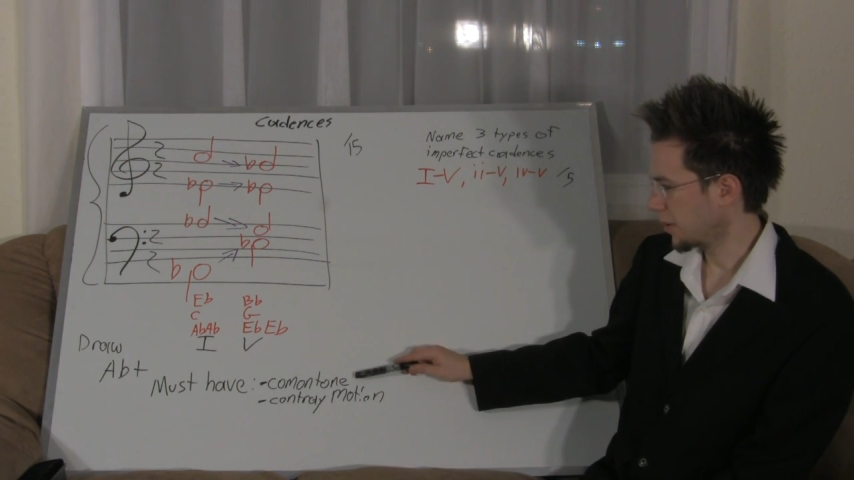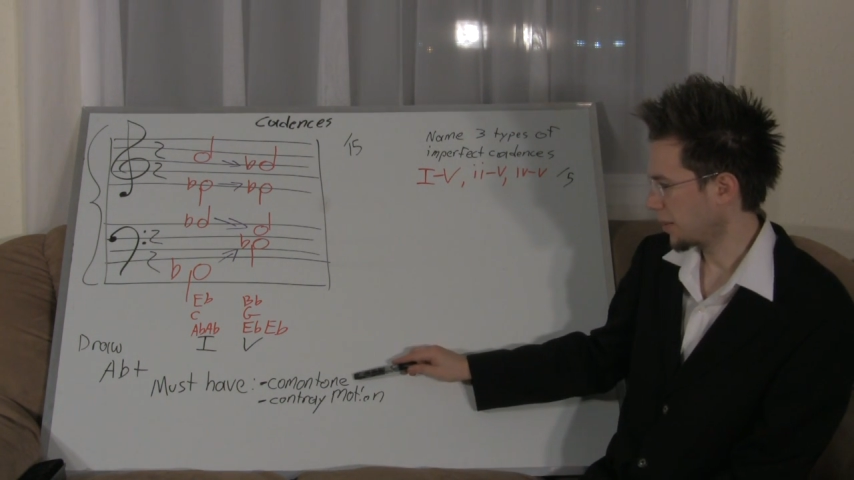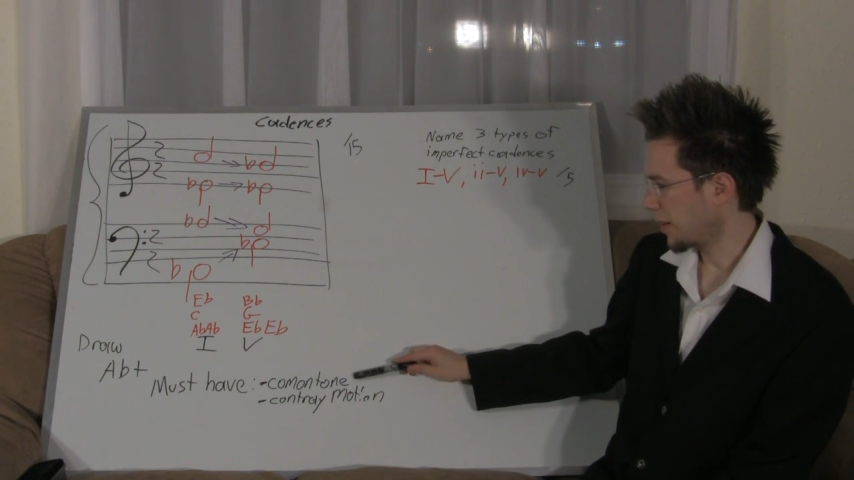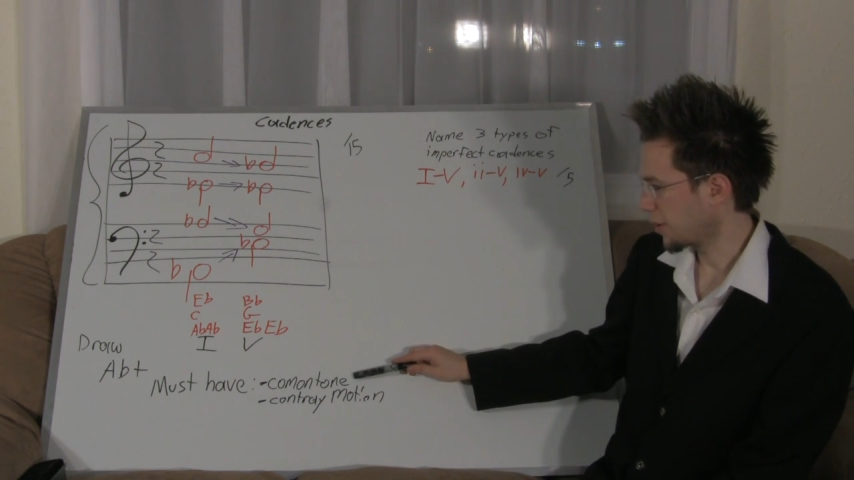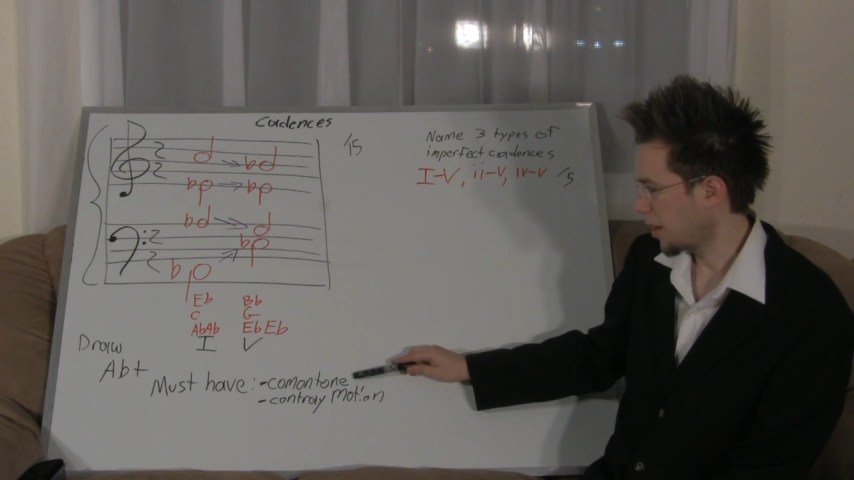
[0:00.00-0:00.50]

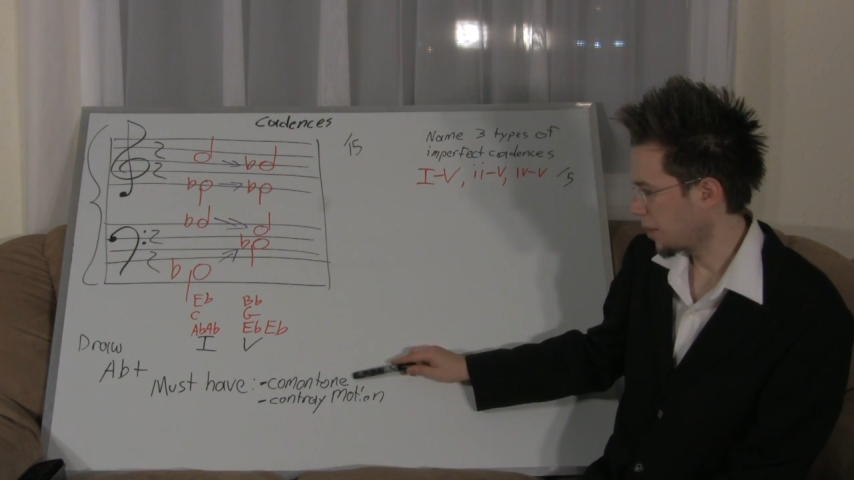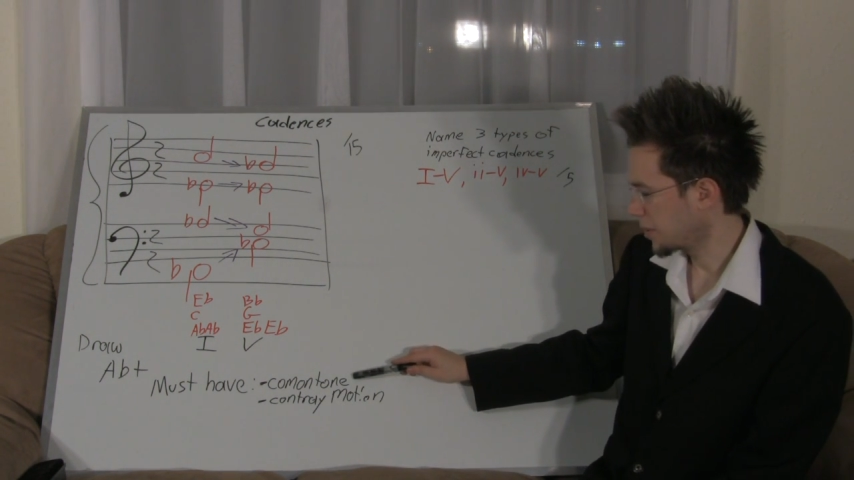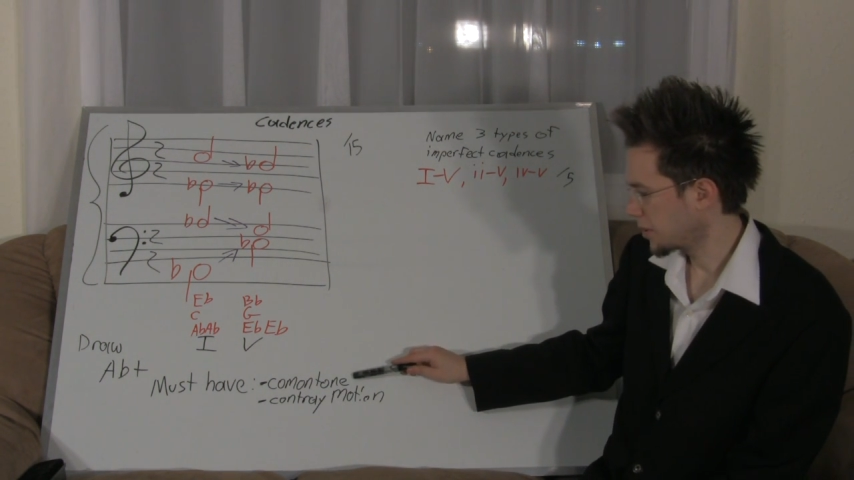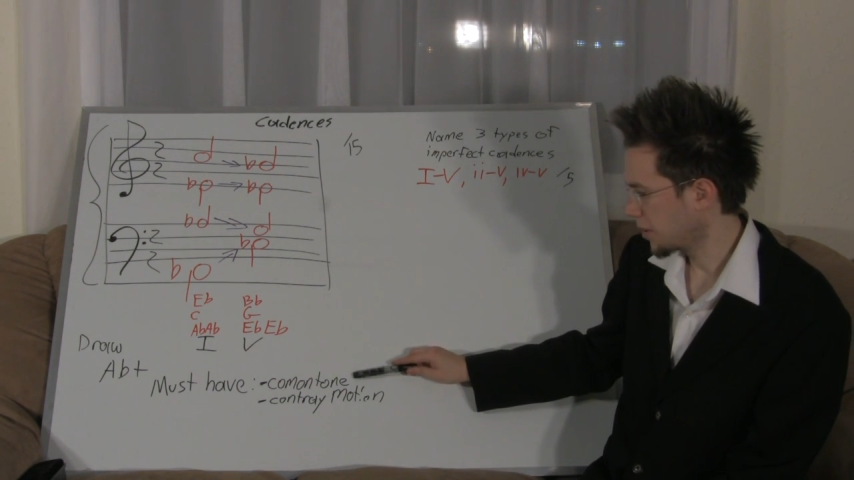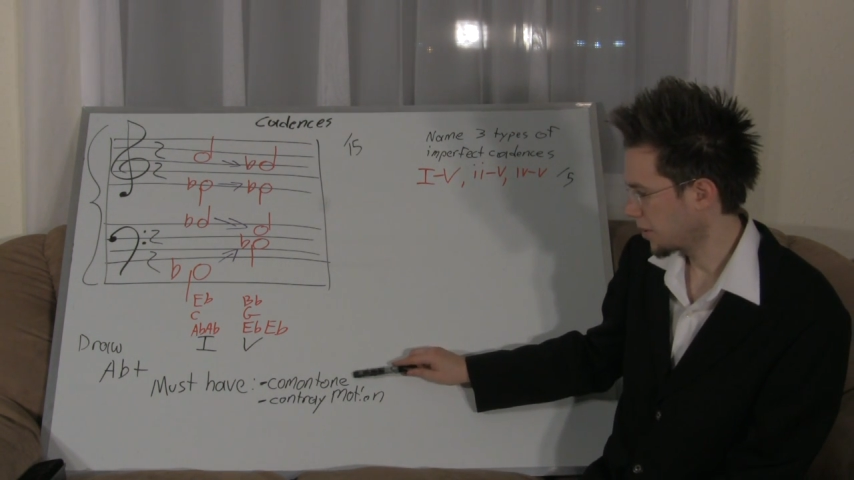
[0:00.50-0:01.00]
don't have a
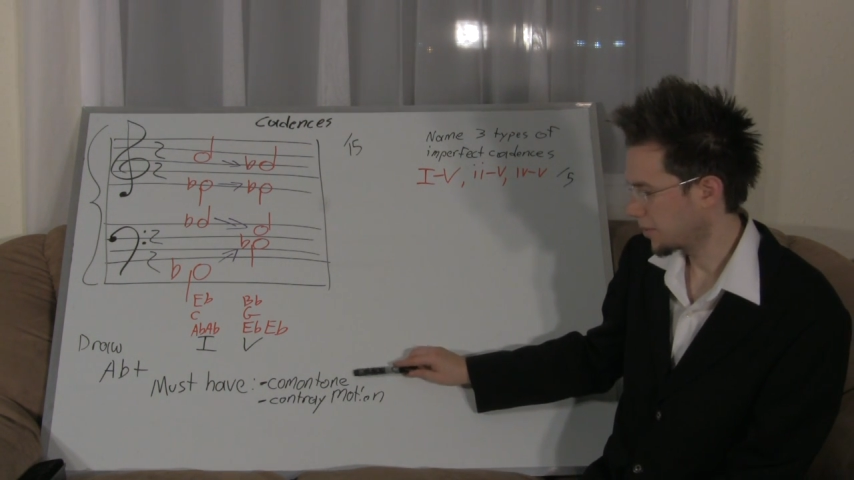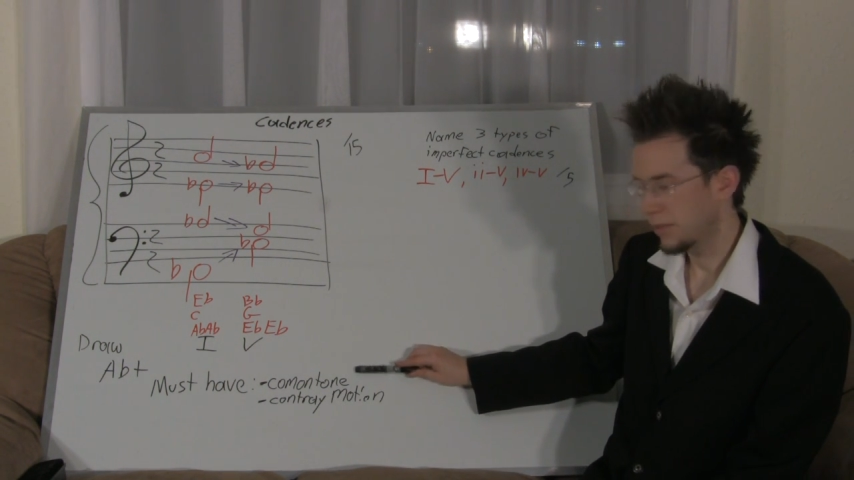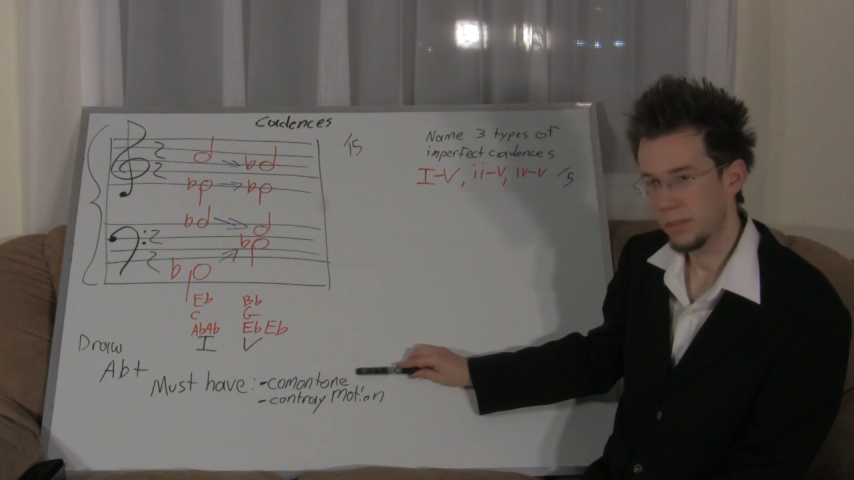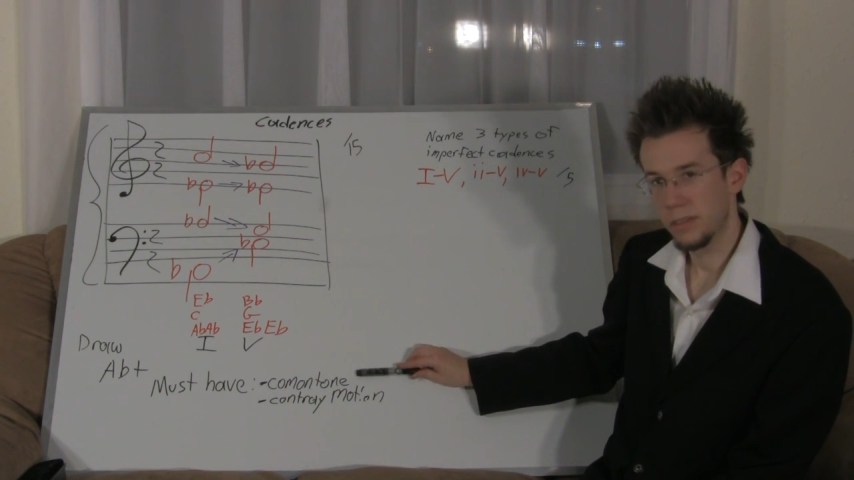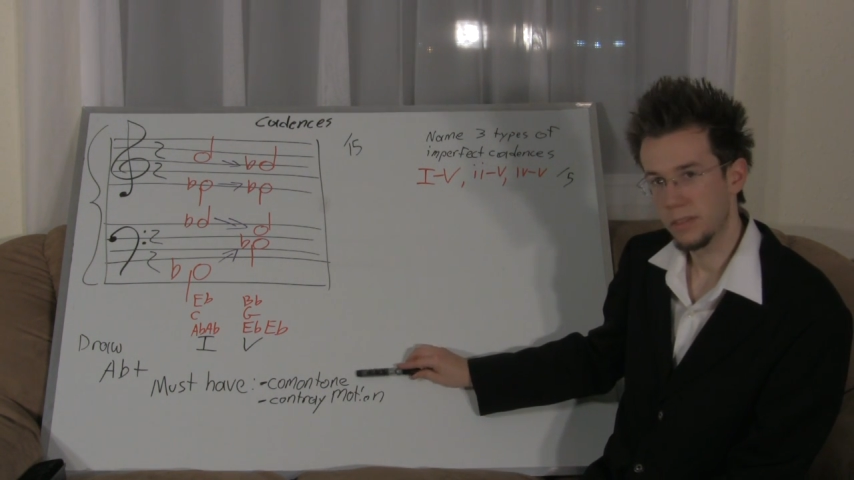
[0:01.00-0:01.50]
common tone